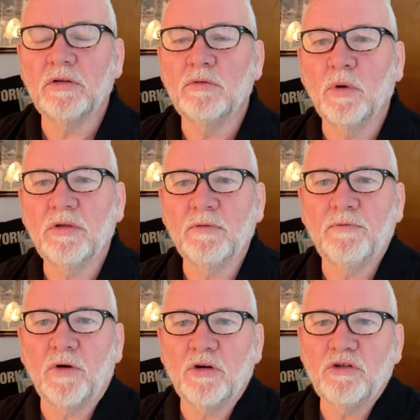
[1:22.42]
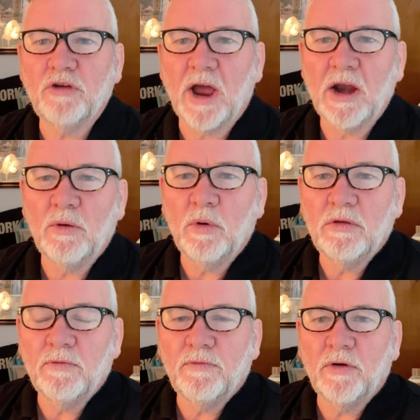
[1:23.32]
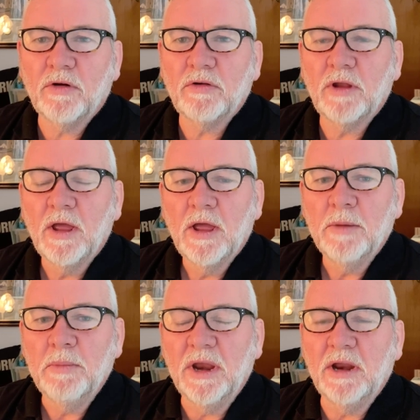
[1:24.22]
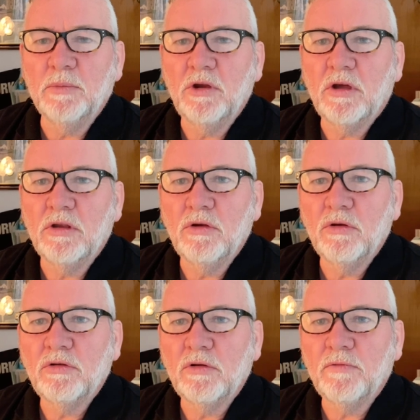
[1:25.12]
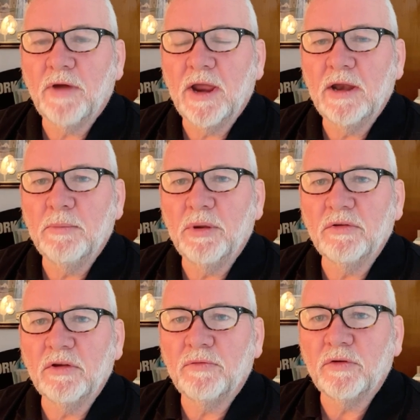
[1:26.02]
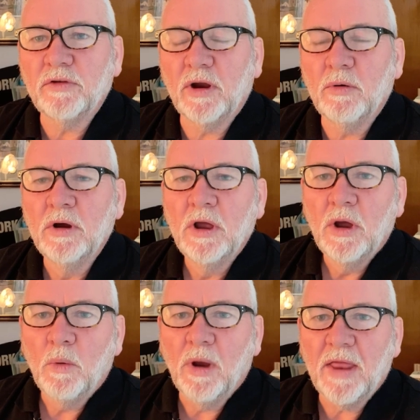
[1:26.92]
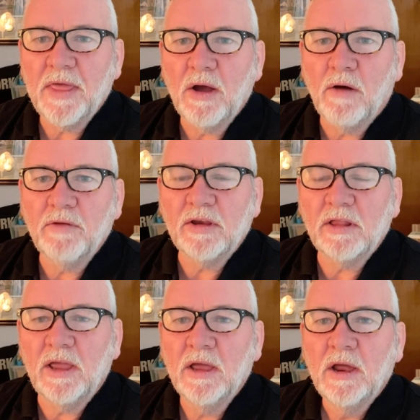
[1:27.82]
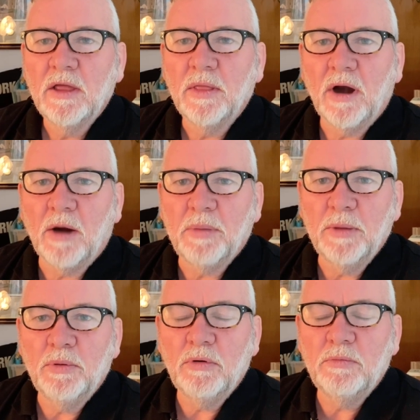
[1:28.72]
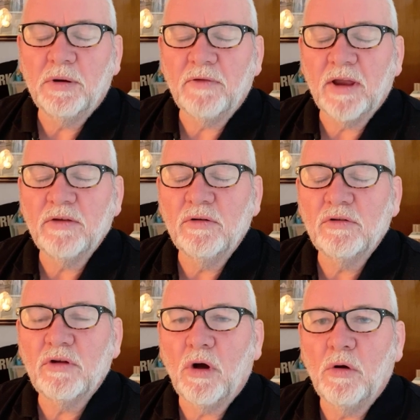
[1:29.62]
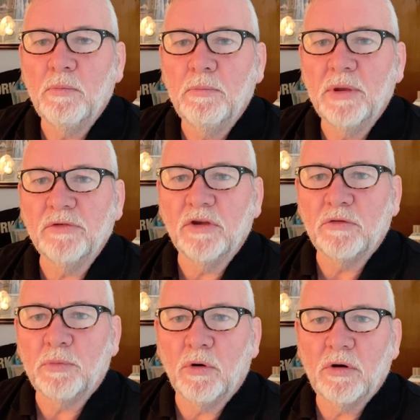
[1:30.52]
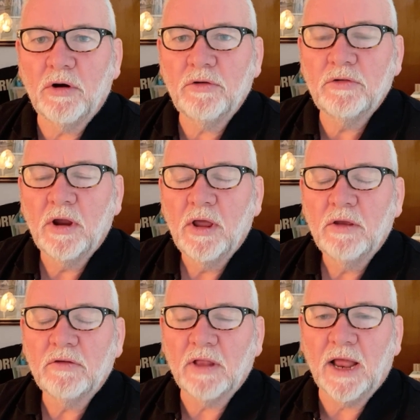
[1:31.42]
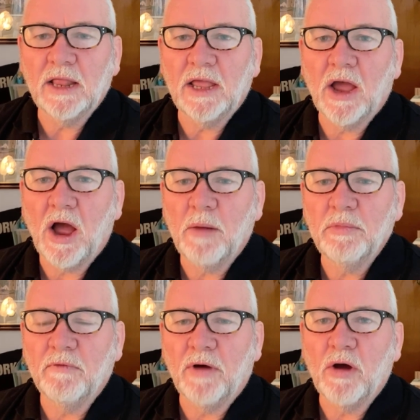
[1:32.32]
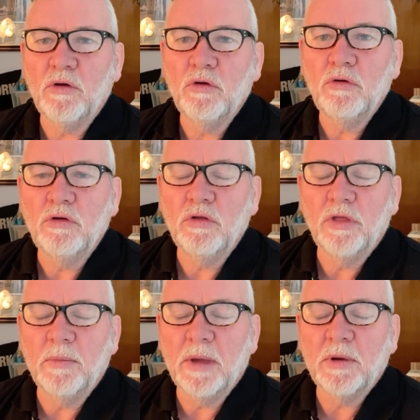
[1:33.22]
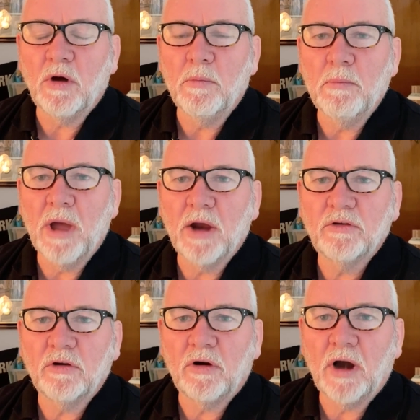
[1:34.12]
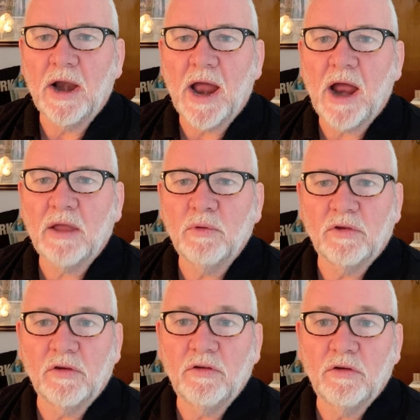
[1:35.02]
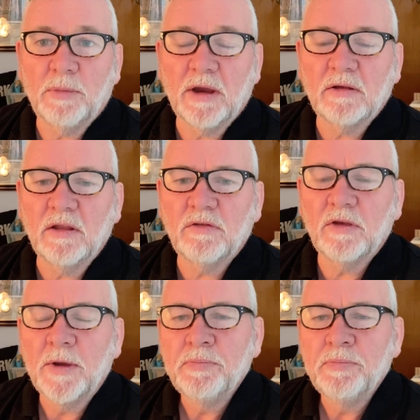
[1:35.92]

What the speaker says: what's the first channel, what's the first medium you can use to find a business for sale? Well, I think obviously there are professionals called business brokers. Slightly up the value, they may be called merger and acquisition specialists.